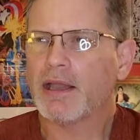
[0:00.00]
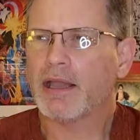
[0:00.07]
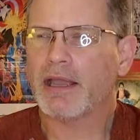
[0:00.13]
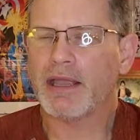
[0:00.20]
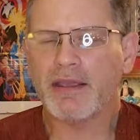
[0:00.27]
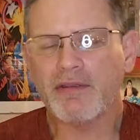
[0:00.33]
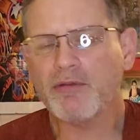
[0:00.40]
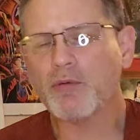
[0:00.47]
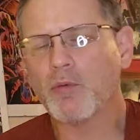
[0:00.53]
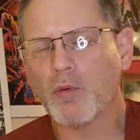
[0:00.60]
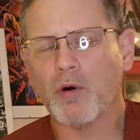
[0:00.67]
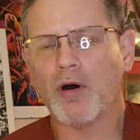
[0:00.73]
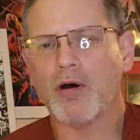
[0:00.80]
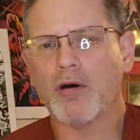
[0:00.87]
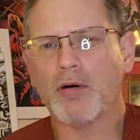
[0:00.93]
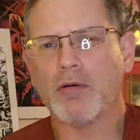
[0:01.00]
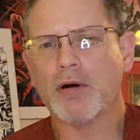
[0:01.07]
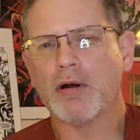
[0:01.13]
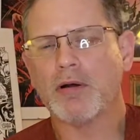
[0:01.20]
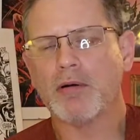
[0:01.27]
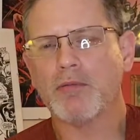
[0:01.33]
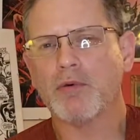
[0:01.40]
his wall
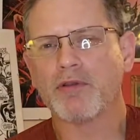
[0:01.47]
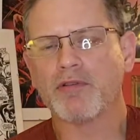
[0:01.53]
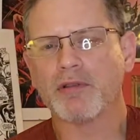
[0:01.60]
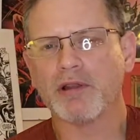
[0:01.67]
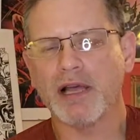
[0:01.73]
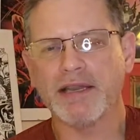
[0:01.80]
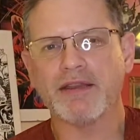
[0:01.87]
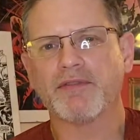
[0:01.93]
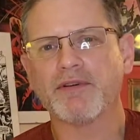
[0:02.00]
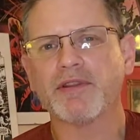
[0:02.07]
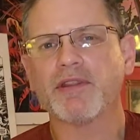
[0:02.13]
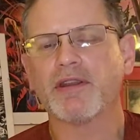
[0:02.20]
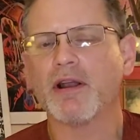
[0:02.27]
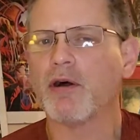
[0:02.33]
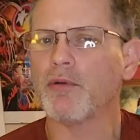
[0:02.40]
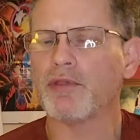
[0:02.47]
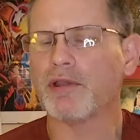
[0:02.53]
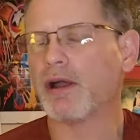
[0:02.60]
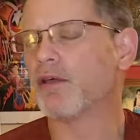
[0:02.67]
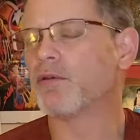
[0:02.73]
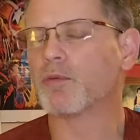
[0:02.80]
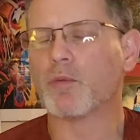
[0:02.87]
was a lot different than all the
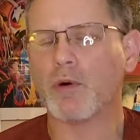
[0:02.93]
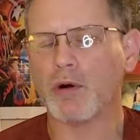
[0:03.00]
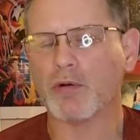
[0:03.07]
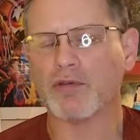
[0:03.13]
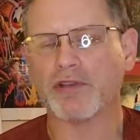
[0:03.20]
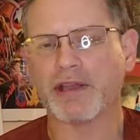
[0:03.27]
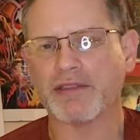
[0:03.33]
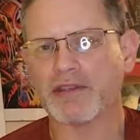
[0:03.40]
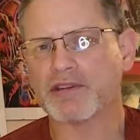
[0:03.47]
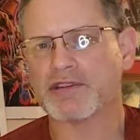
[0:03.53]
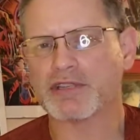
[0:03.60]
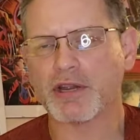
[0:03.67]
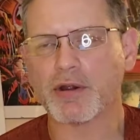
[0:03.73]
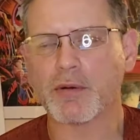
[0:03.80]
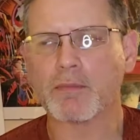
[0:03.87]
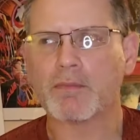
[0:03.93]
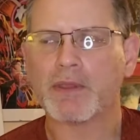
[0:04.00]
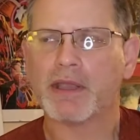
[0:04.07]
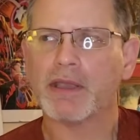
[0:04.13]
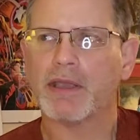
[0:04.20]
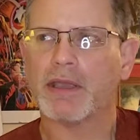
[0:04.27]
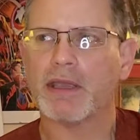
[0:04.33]
other walls at this show.
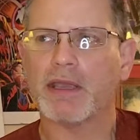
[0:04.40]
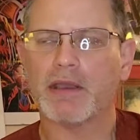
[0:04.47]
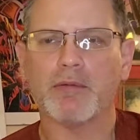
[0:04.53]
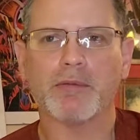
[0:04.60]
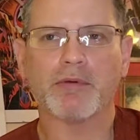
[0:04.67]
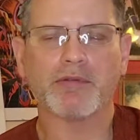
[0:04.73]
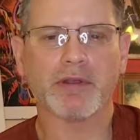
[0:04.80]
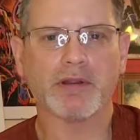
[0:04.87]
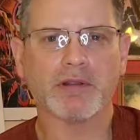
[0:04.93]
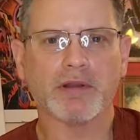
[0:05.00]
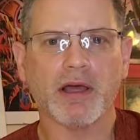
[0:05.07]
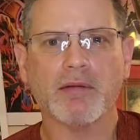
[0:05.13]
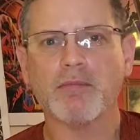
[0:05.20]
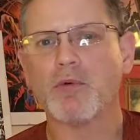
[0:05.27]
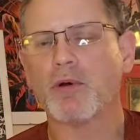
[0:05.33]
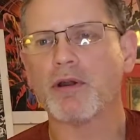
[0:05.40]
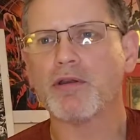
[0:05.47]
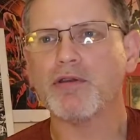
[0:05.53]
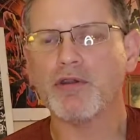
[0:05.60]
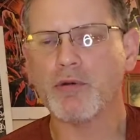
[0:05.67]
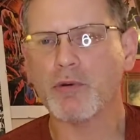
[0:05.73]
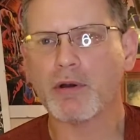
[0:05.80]
It was a lot more
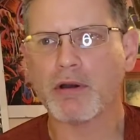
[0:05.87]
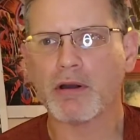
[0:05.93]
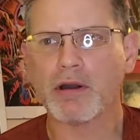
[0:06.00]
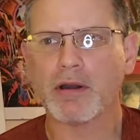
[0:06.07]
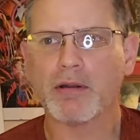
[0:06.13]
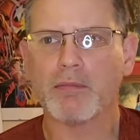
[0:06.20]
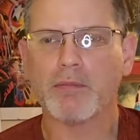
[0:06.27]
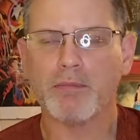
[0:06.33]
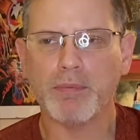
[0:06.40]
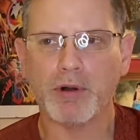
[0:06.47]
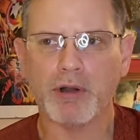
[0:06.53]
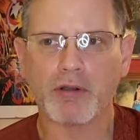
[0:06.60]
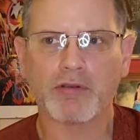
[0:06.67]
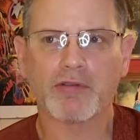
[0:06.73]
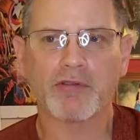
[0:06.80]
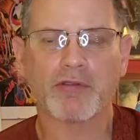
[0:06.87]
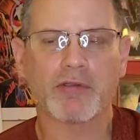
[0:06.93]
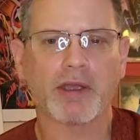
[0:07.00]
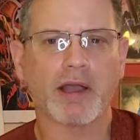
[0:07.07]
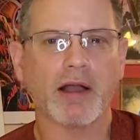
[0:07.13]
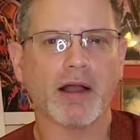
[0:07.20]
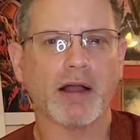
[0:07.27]
newer books,
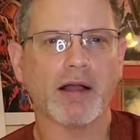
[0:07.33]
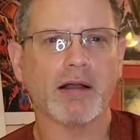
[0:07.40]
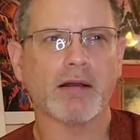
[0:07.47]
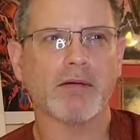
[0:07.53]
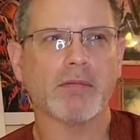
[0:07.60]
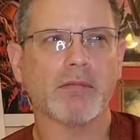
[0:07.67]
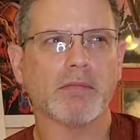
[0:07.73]
uh,